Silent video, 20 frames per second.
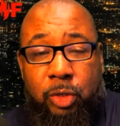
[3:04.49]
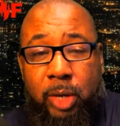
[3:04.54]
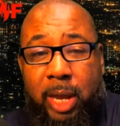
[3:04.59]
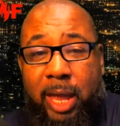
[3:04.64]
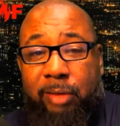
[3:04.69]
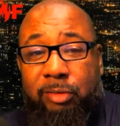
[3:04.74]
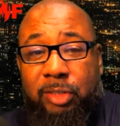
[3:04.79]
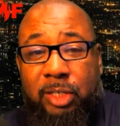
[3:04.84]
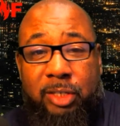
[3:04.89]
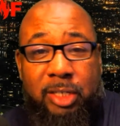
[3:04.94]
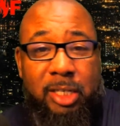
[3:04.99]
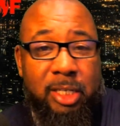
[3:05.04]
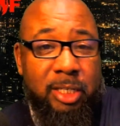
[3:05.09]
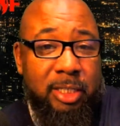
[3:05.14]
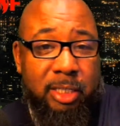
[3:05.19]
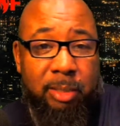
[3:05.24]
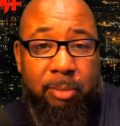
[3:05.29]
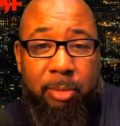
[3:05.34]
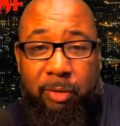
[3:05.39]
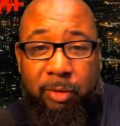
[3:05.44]
You have to
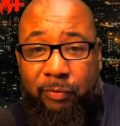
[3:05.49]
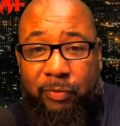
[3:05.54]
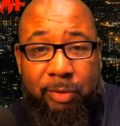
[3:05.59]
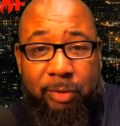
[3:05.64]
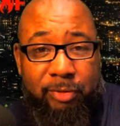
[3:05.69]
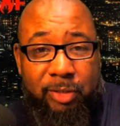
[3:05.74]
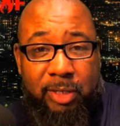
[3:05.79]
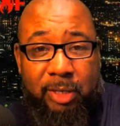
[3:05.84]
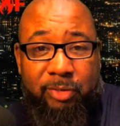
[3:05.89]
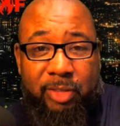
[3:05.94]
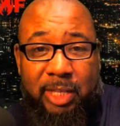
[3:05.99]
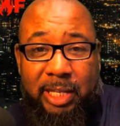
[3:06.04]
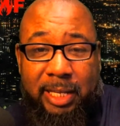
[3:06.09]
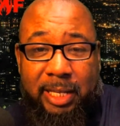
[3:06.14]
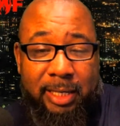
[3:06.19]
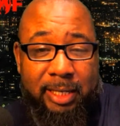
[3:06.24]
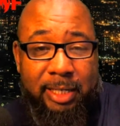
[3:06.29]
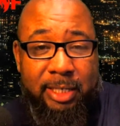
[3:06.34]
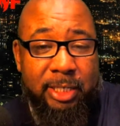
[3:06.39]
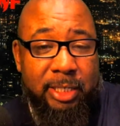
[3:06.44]
December the fifteenth to
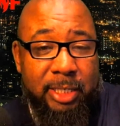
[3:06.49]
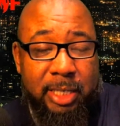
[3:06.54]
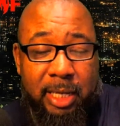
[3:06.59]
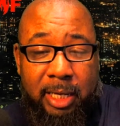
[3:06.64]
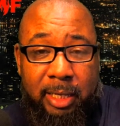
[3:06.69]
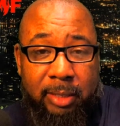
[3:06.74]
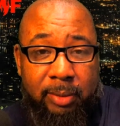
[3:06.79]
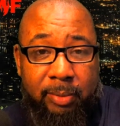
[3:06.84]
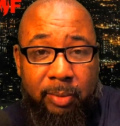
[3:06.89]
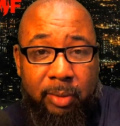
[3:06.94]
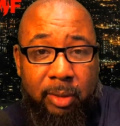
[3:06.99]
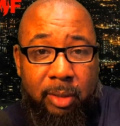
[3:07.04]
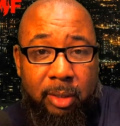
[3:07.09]
get this done.